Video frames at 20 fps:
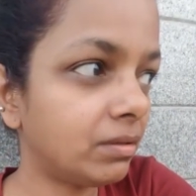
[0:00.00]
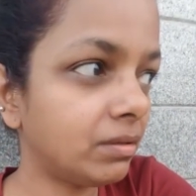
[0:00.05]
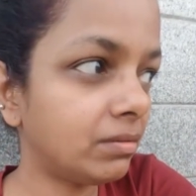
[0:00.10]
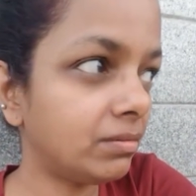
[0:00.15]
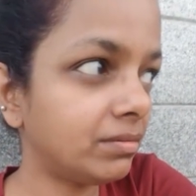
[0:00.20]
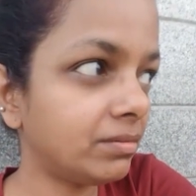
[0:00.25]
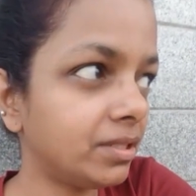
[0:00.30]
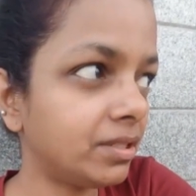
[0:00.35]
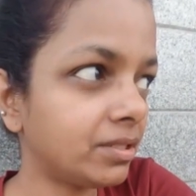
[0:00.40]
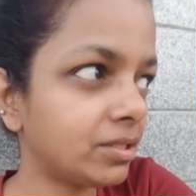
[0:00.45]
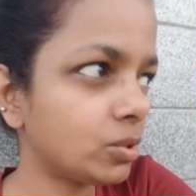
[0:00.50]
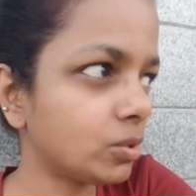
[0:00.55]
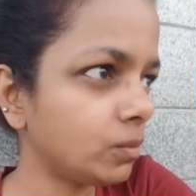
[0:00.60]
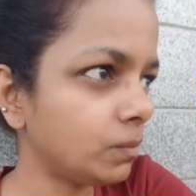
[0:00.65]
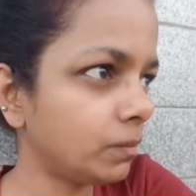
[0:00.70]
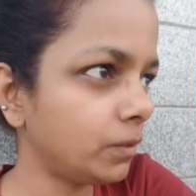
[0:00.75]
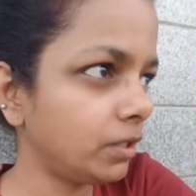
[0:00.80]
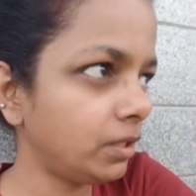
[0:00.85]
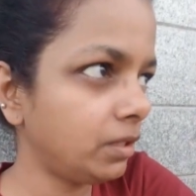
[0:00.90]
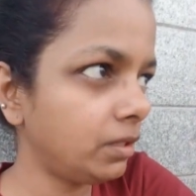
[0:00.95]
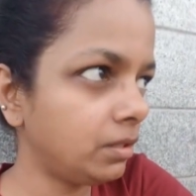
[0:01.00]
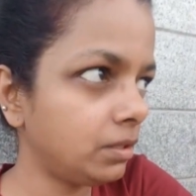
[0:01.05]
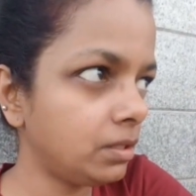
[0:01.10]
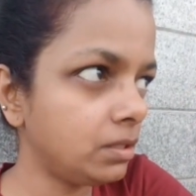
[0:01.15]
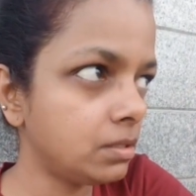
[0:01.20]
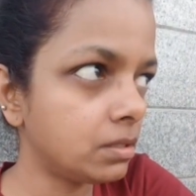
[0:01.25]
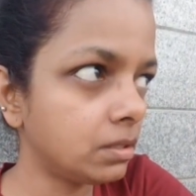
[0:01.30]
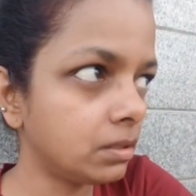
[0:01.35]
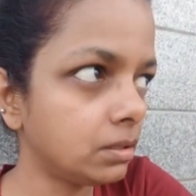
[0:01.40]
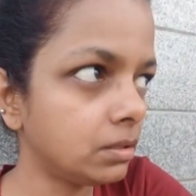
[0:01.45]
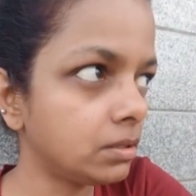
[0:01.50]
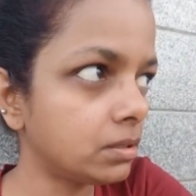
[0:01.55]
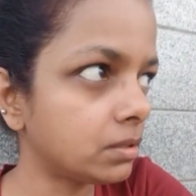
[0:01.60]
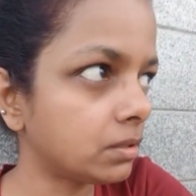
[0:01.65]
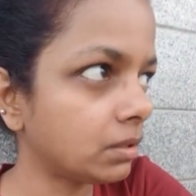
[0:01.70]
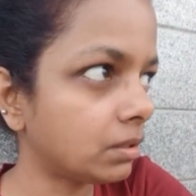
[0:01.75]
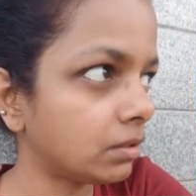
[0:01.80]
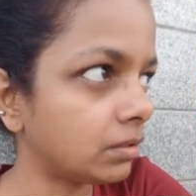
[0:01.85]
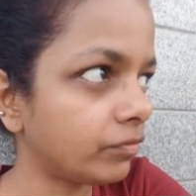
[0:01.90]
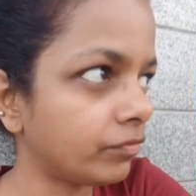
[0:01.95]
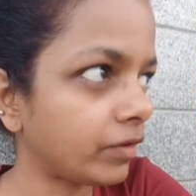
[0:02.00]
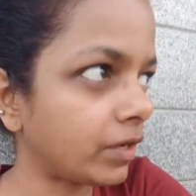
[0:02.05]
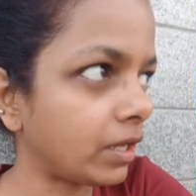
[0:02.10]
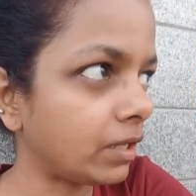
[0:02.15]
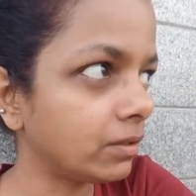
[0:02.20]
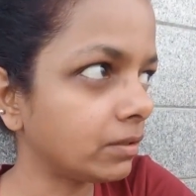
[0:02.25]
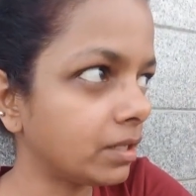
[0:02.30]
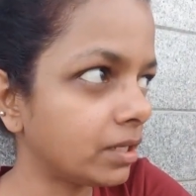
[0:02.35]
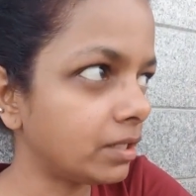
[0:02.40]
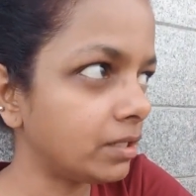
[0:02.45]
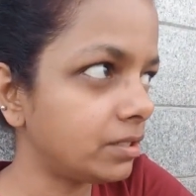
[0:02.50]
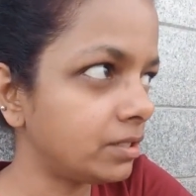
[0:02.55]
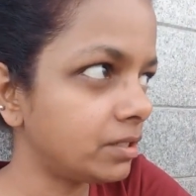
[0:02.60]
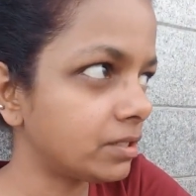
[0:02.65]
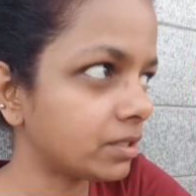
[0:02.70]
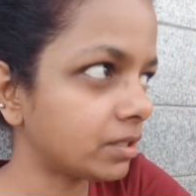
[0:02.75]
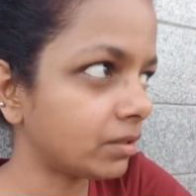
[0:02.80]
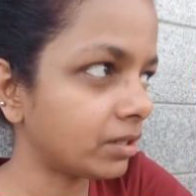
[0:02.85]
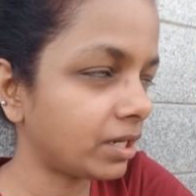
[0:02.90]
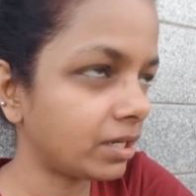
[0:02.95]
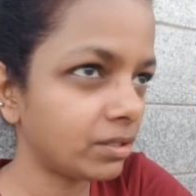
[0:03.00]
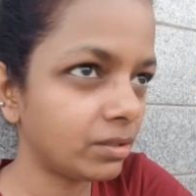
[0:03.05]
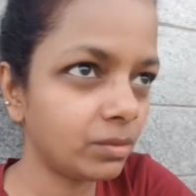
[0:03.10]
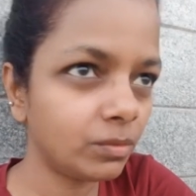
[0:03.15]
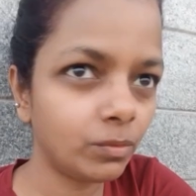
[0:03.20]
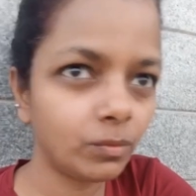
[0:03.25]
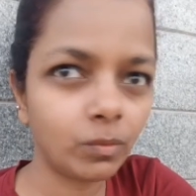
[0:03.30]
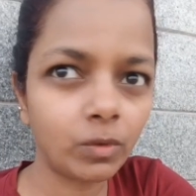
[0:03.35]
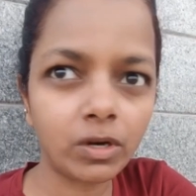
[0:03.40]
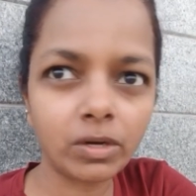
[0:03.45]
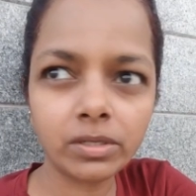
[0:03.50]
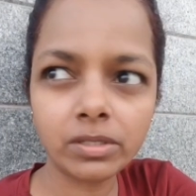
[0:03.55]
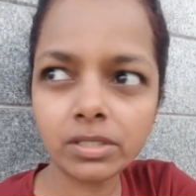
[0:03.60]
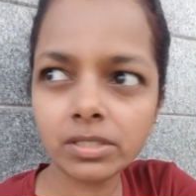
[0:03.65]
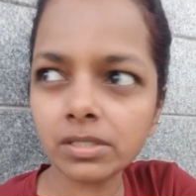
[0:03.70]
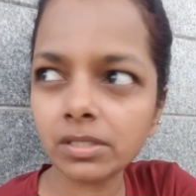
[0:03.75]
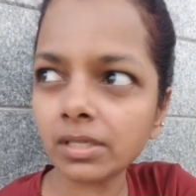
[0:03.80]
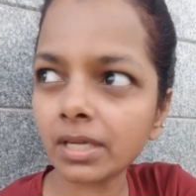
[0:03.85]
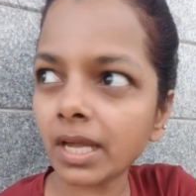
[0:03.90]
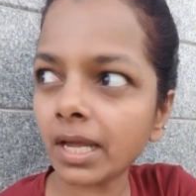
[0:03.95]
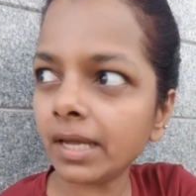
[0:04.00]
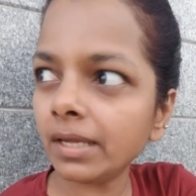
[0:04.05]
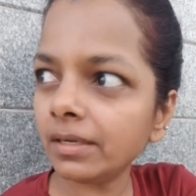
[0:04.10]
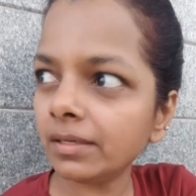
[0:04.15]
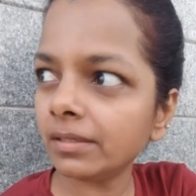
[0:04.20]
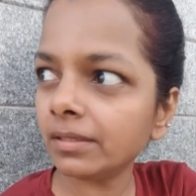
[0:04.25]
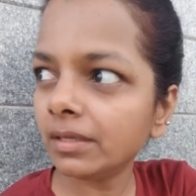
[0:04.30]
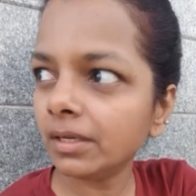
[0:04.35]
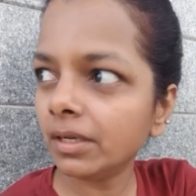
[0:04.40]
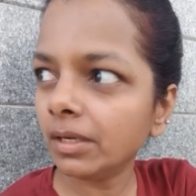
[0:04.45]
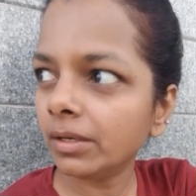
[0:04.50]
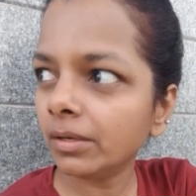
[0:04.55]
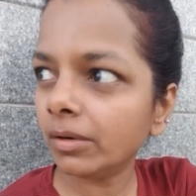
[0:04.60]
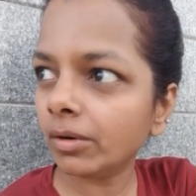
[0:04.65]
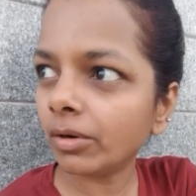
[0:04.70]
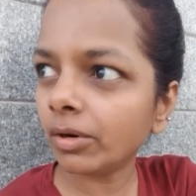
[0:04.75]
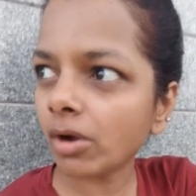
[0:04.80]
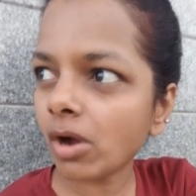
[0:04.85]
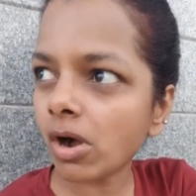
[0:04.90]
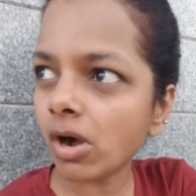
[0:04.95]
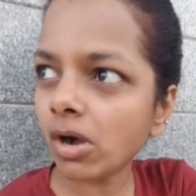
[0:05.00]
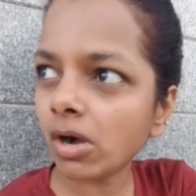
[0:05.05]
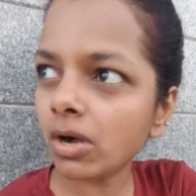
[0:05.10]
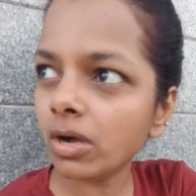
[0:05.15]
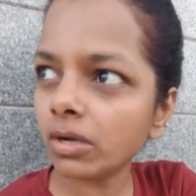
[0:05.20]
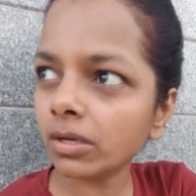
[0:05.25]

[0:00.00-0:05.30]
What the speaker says: There's so many eagles or falcons, or I don't know what is that, or hawk,